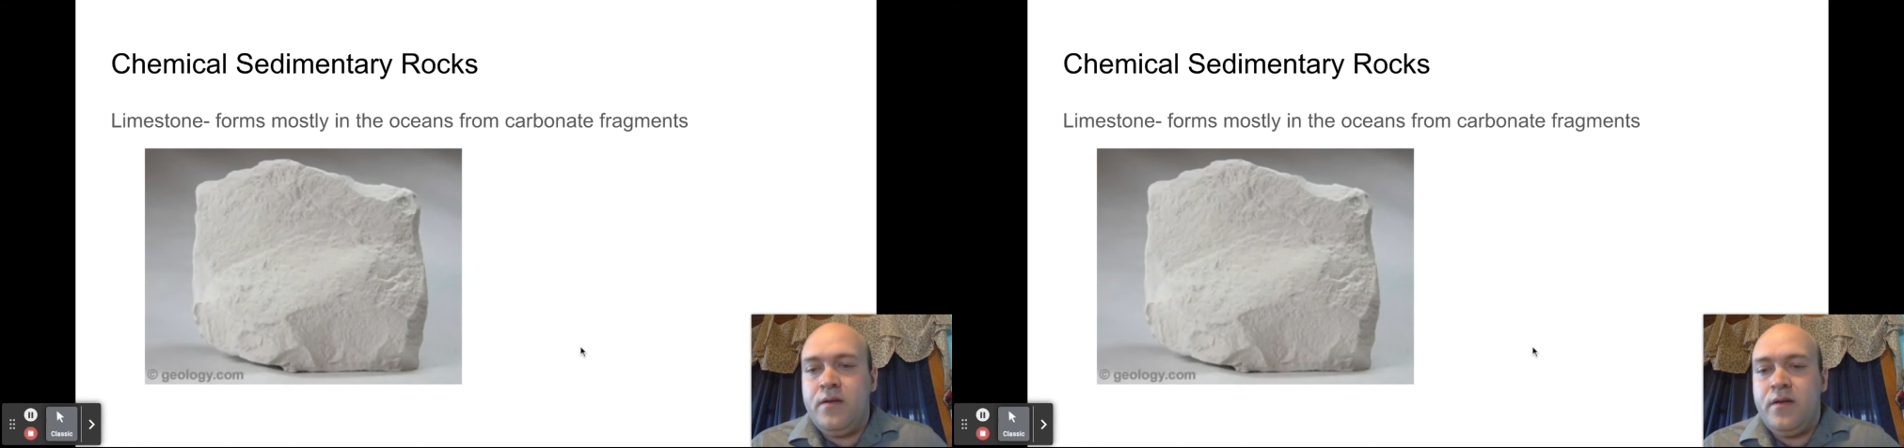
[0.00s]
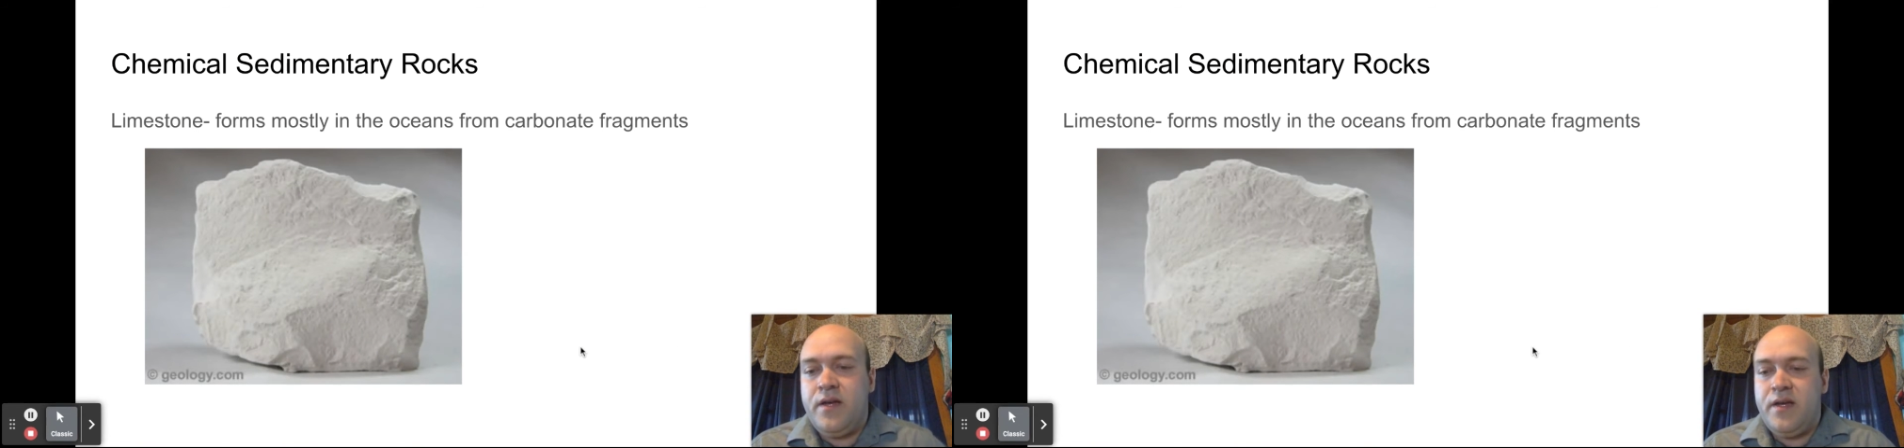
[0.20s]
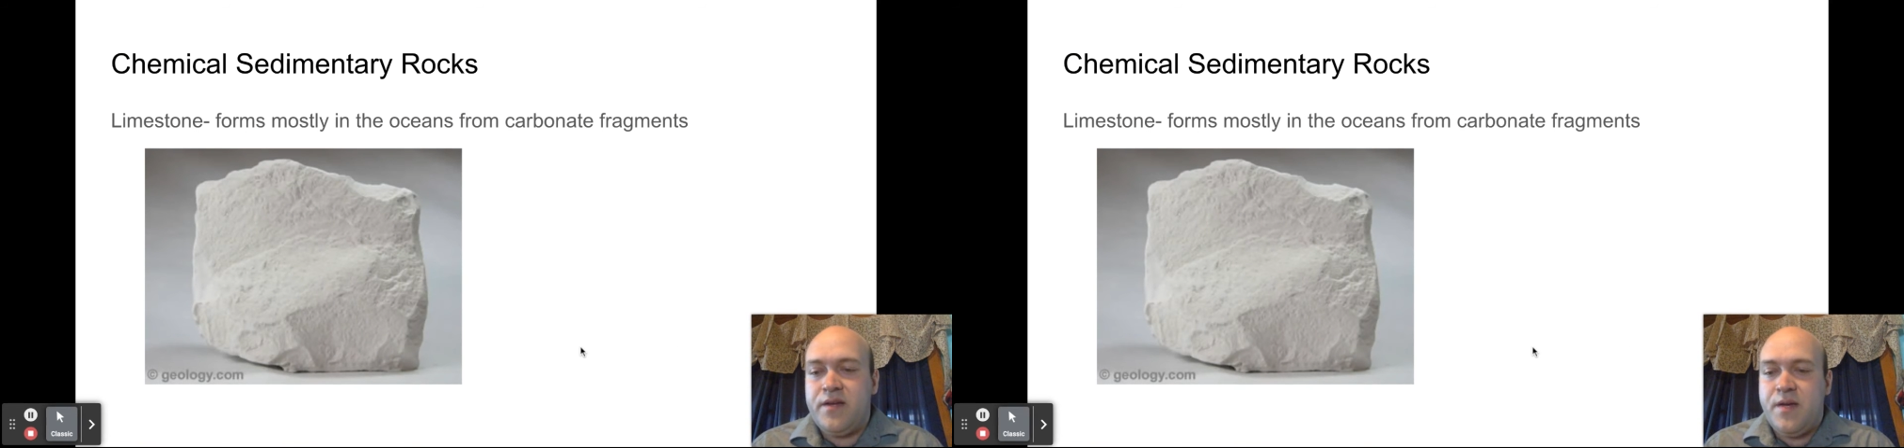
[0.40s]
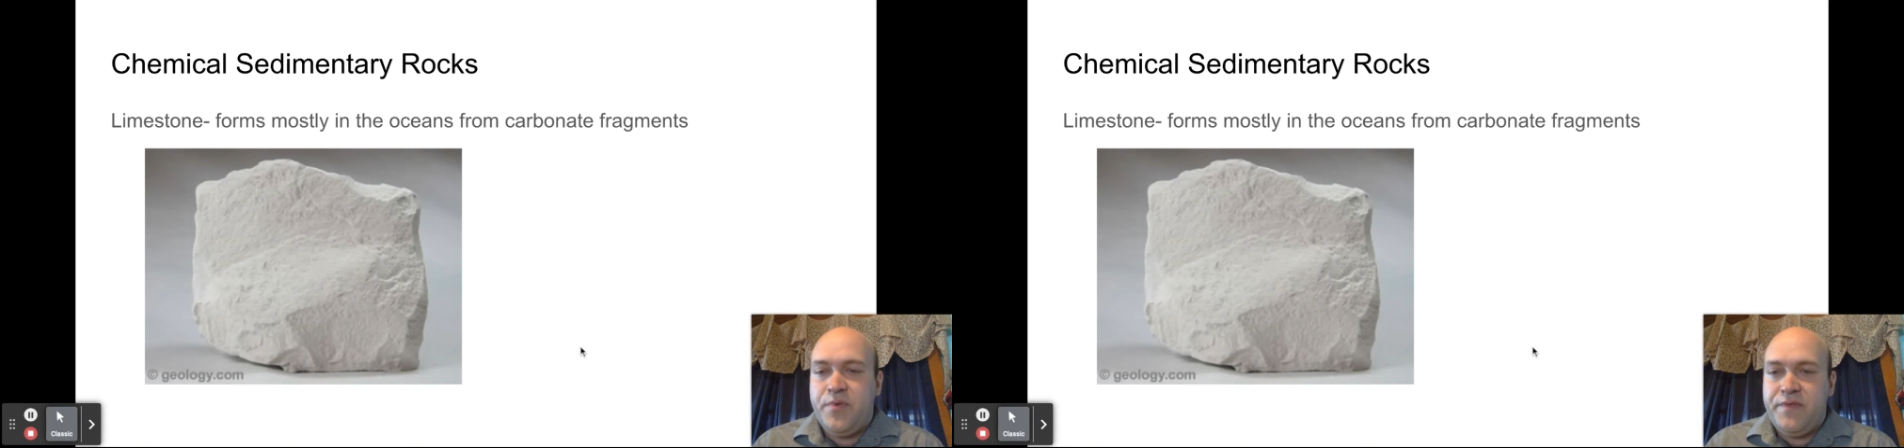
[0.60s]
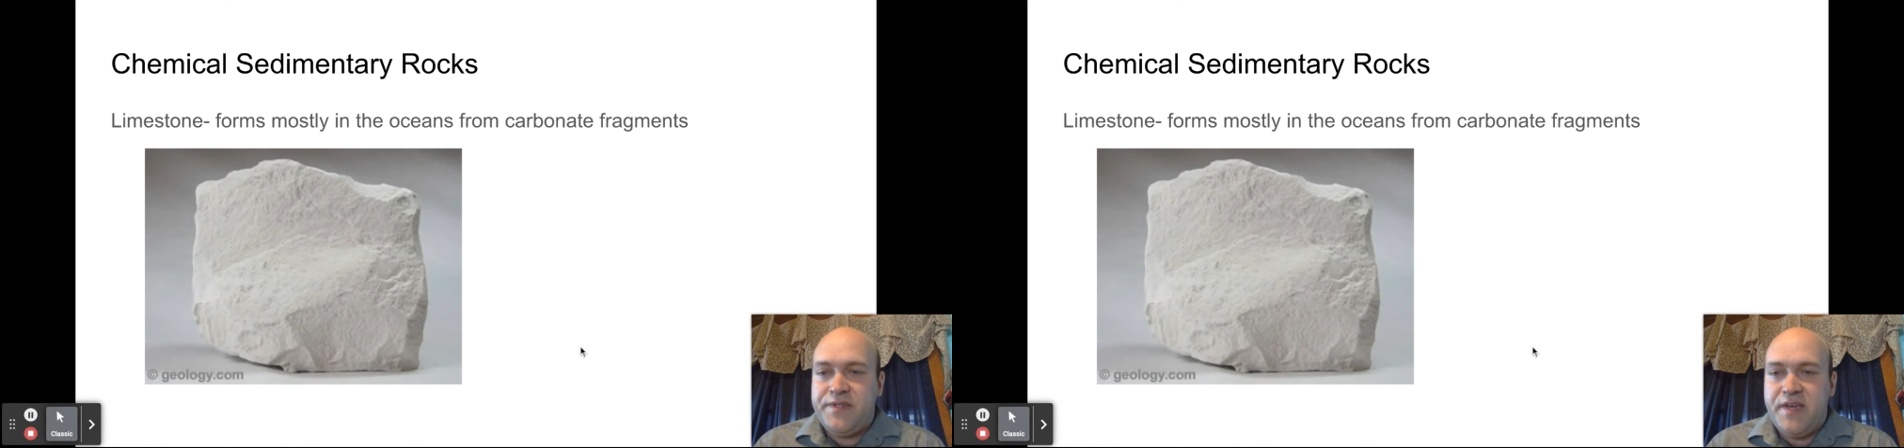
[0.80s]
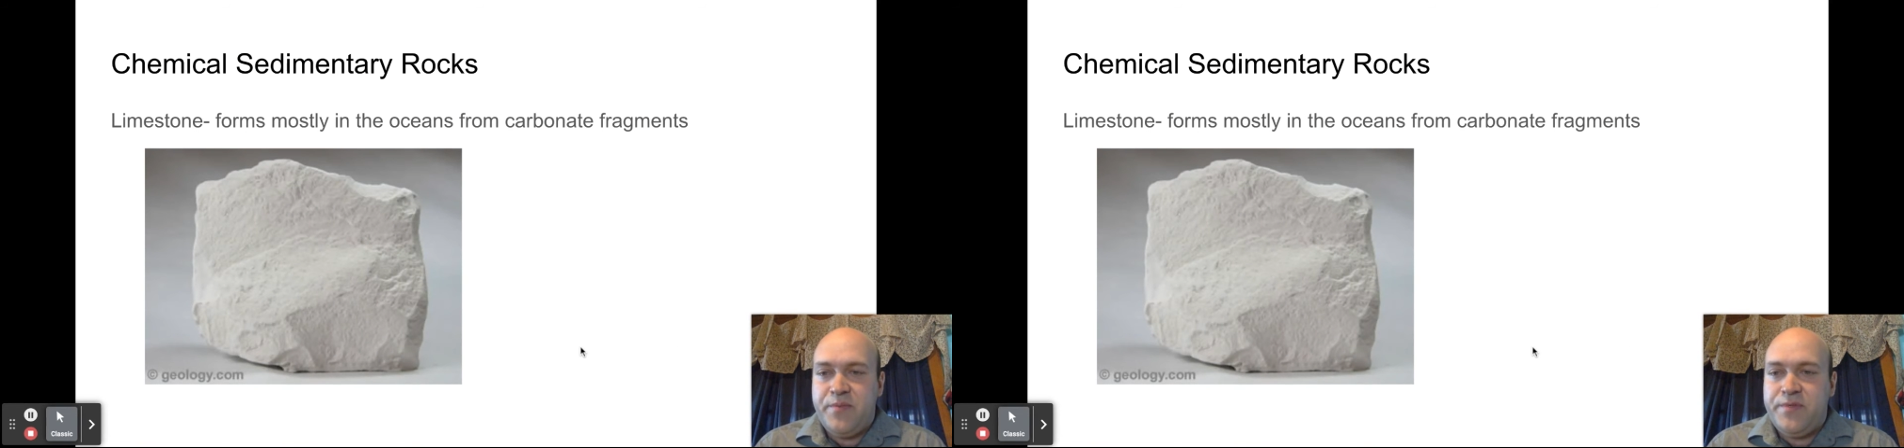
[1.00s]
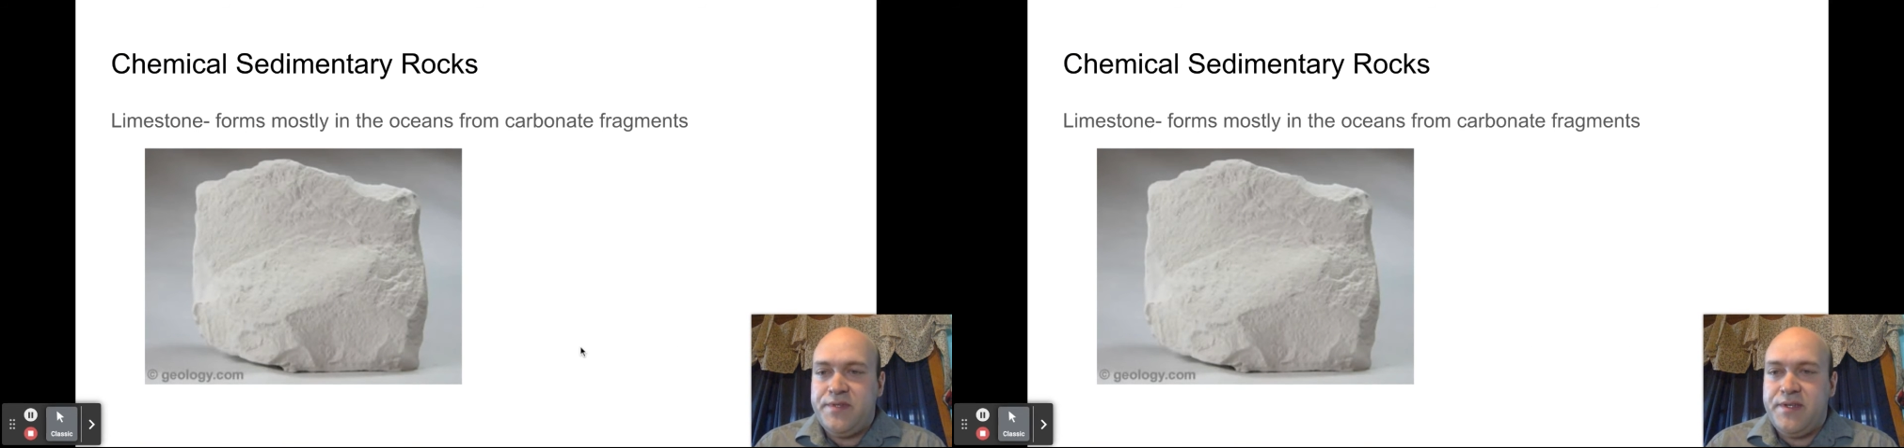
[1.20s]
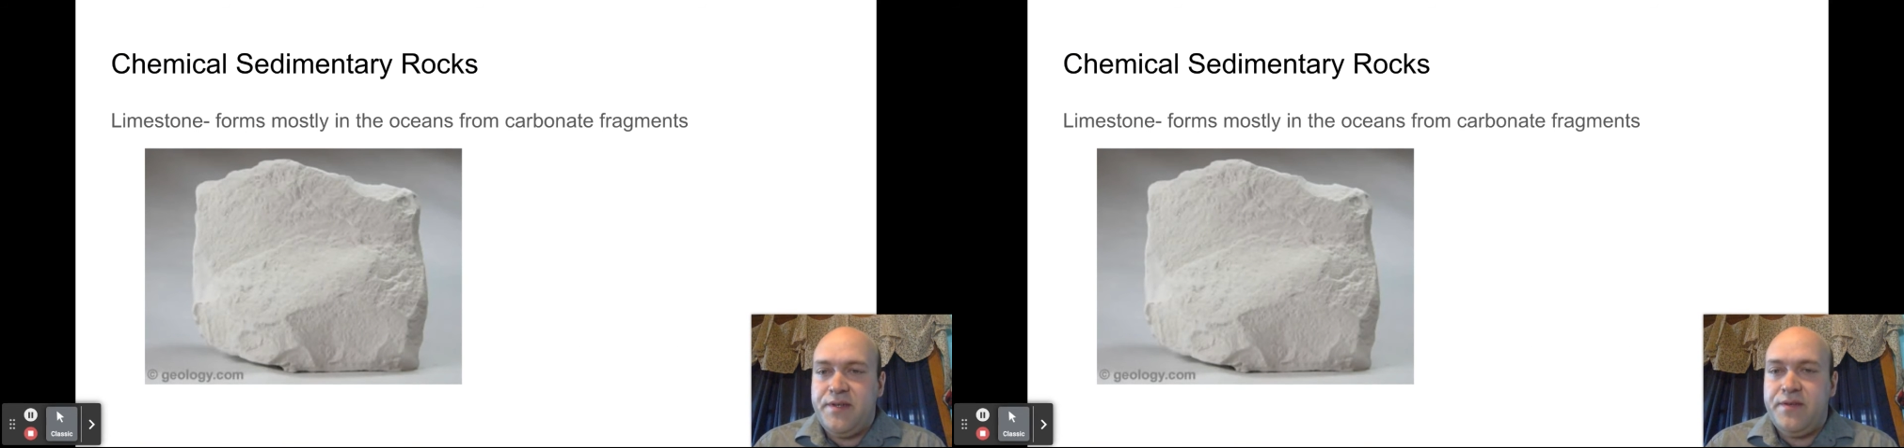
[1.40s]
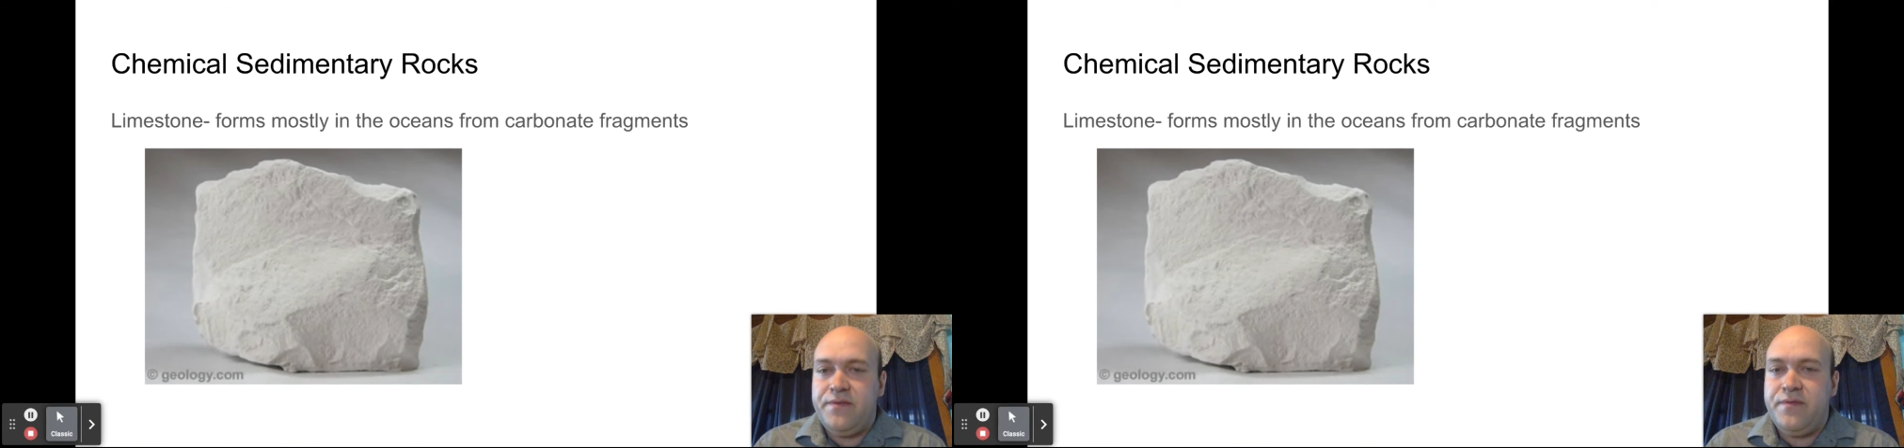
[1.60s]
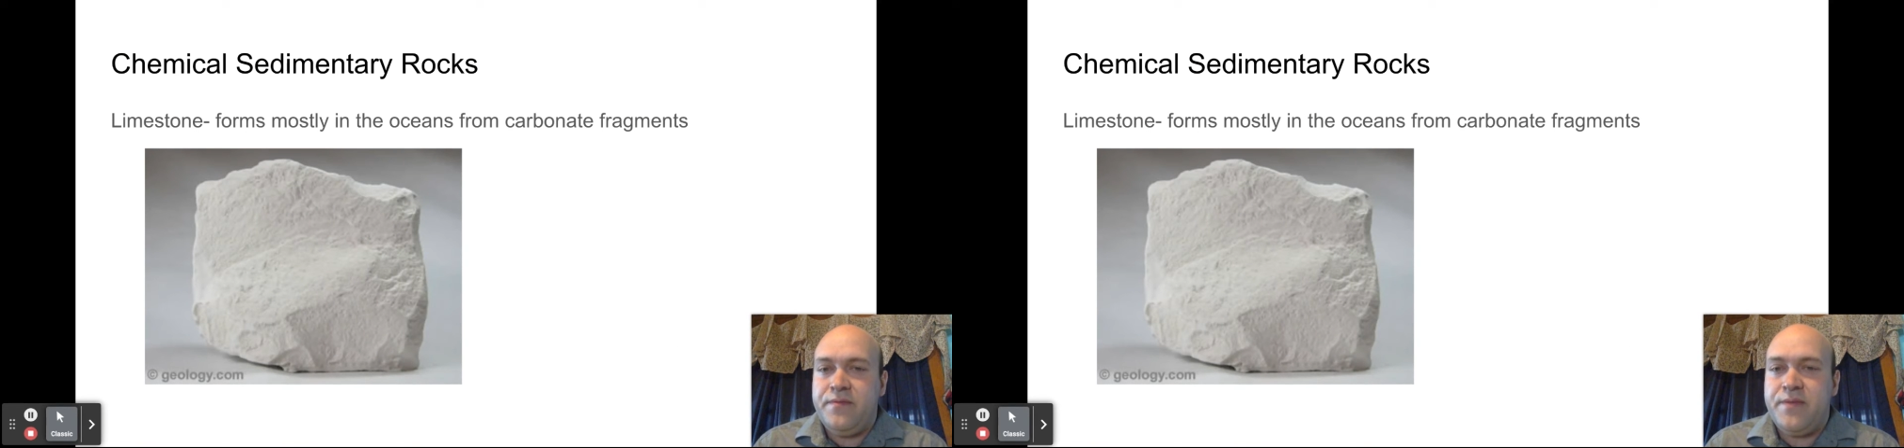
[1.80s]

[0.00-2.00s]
A couple of examples of